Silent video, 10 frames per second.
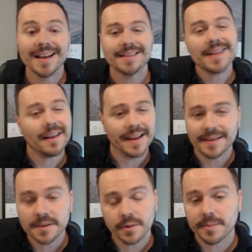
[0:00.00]
It's not like
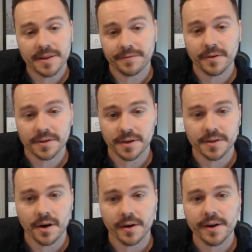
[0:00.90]
this would have been the first
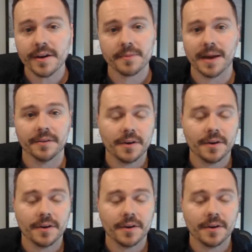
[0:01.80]
Qatar hearing about it.